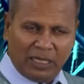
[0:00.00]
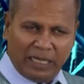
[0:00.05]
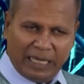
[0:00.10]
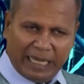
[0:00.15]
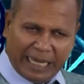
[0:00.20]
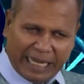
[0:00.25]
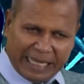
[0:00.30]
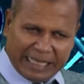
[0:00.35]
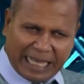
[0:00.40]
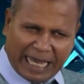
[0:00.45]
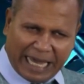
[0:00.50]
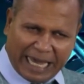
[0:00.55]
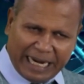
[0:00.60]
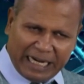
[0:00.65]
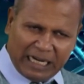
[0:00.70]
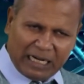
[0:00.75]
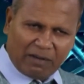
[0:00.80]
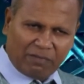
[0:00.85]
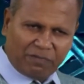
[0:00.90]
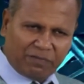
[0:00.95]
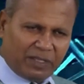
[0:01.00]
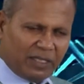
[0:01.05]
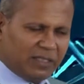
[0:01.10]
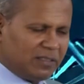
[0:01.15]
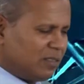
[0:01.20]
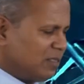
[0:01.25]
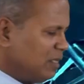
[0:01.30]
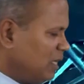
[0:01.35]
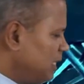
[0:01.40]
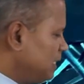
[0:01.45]
In the end of
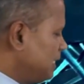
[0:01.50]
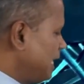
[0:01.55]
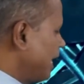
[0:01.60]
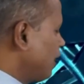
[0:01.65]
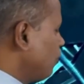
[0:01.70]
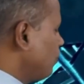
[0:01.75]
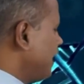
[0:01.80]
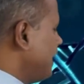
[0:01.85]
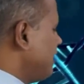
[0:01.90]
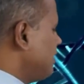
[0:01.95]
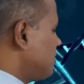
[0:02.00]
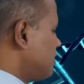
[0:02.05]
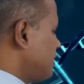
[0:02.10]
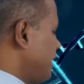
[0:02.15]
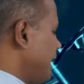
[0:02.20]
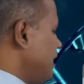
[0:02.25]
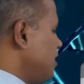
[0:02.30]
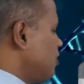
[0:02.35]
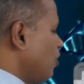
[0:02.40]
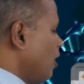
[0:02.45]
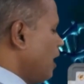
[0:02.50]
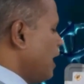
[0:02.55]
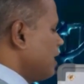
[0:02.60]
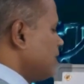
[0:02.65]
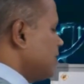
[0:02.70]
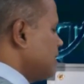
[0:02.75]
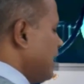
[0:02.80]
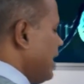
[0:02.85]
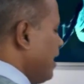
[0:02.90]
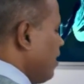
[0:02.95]
this zygotine stage or
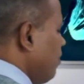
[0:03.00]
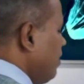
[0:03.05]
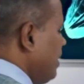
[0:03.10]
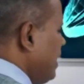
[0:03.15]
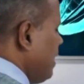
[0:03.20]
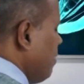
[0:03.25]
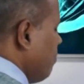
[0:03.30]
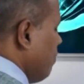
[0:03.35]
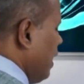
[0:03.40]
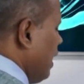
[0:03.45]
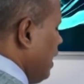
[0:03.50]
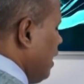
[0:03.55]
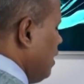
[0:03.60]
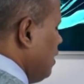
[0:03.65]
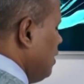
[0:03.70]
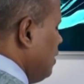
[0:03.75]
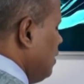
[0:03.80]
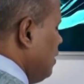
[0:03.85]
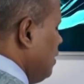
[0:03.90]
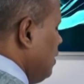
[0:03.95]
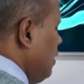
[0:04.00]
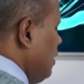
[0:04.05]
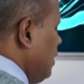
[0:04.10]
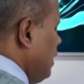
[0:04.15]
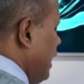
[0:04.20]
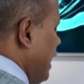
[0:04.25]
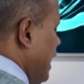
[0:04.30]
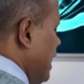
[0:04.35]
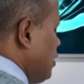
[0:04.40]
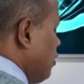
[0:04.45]
zygonema,
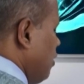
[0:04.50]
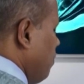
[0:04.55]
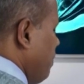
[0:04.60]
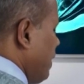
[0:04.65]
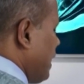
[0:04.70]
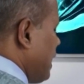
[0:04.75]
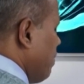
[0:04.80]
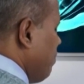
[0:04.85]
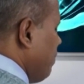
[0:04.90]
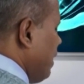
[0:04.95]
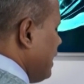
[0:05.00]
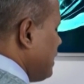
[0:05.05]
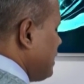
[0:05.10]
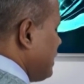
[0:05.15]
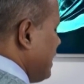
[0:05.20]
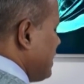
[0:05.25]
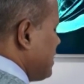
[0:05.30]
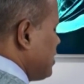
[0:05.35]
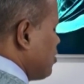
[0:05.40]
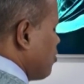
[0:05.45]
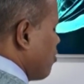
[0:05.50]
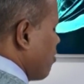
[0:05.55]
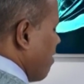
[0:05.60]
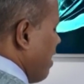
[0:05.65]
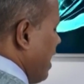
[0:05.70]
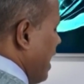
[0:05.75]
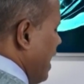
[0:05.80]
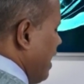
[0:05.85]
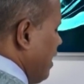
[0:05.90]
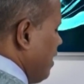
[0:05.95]
it will become a
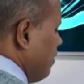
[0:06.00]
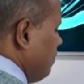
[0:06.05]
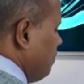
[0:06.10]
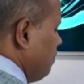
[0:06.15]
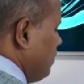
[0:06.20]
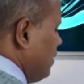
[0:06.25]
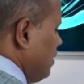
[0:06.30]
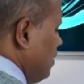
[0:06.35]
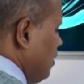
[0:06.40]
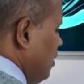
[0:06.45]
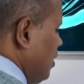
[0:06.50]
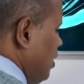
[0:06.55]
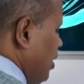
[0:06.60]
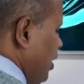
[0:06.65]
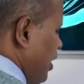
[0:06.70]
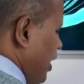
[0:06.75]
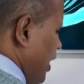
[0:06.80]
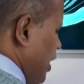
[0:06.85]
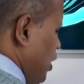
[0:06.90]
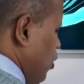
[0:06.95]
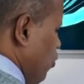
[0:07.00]
tetrad. You know,